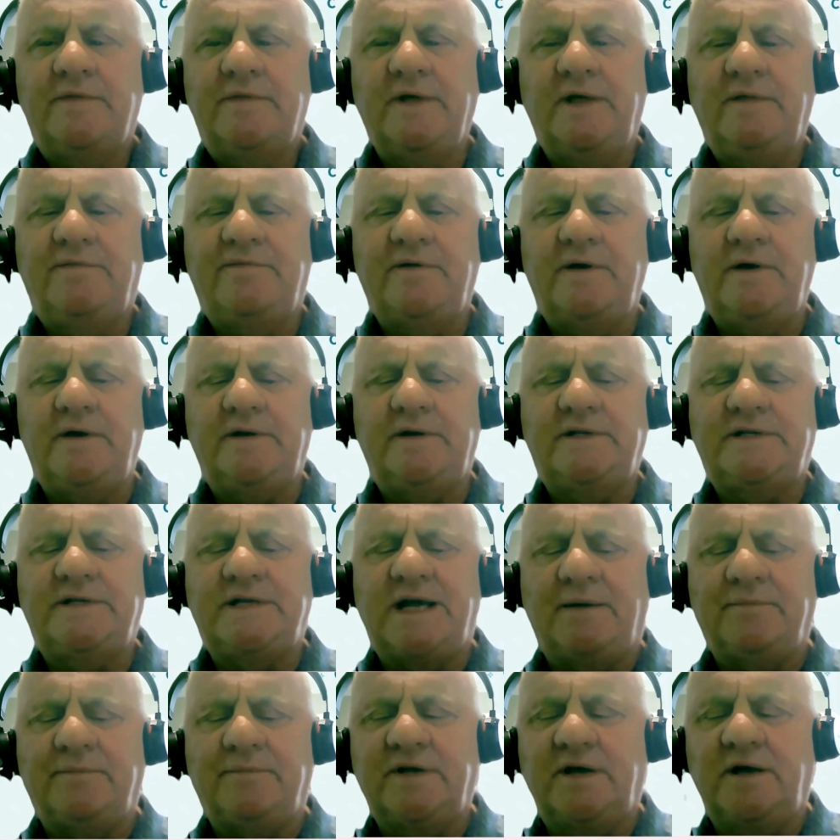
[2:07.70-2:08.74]
The third
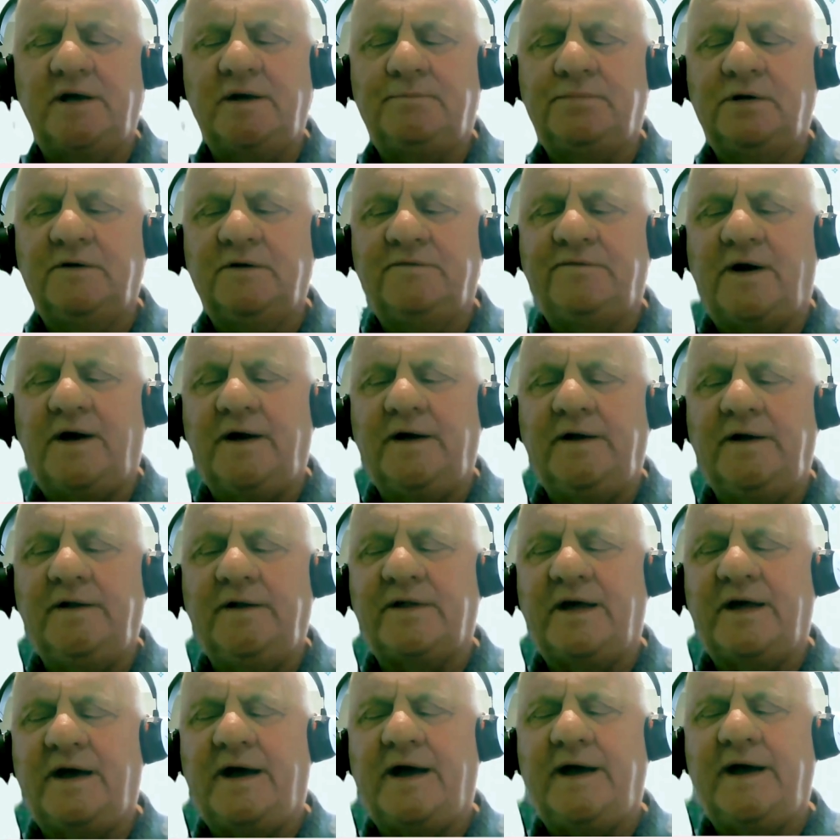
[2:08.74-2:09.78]
chapter
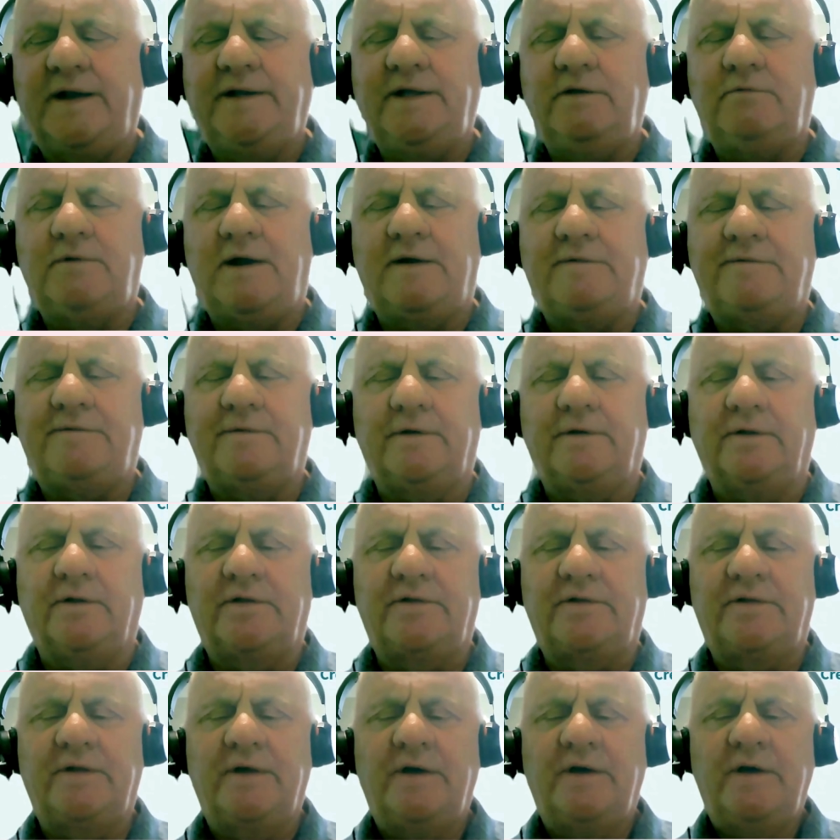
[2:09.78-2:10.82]
provides a handy
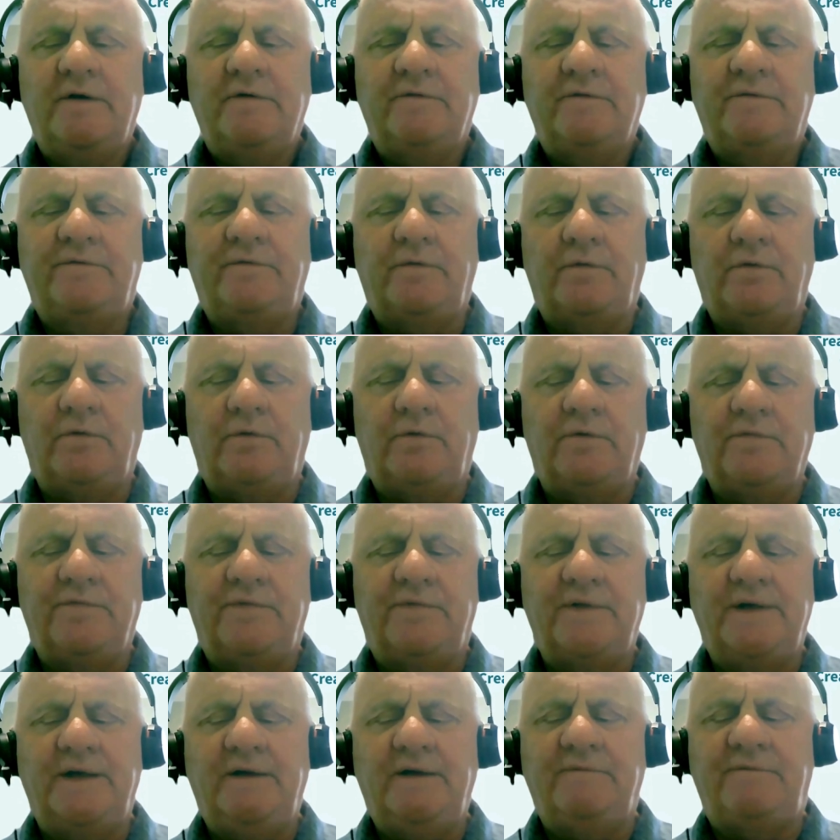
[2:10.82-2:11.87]
reference for
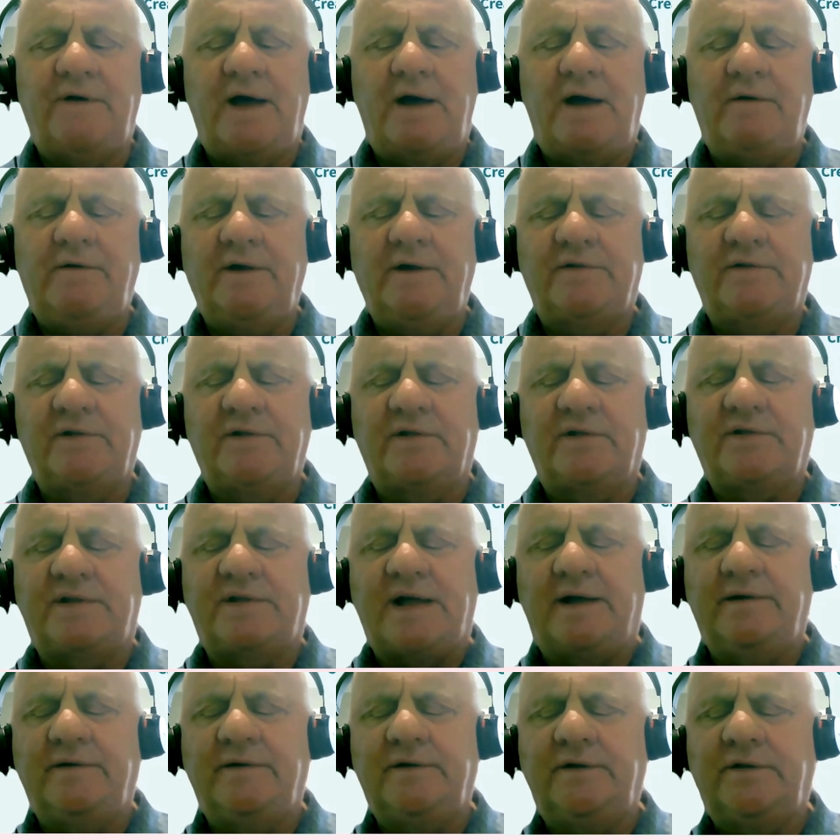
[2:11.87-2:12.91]
the various
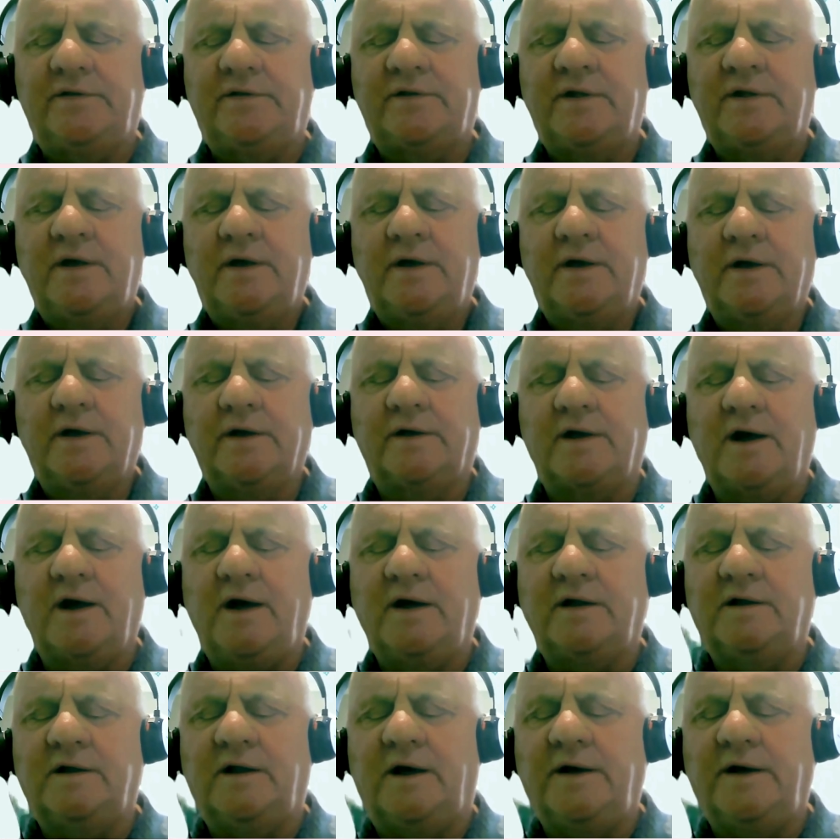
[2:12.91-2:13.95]
standards and
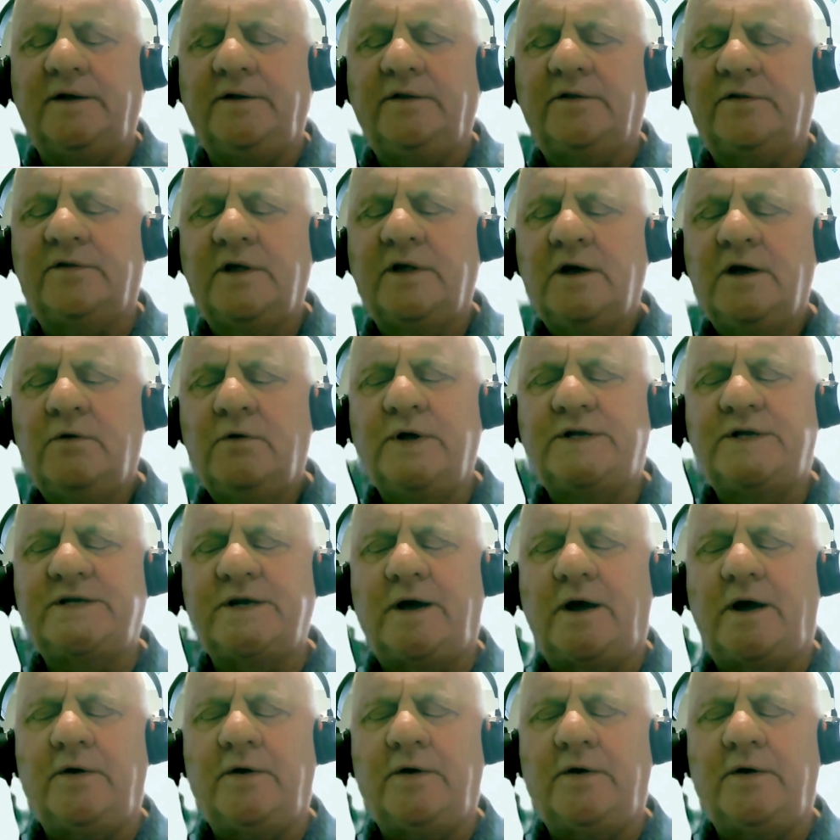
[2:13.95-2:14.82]
guidelines which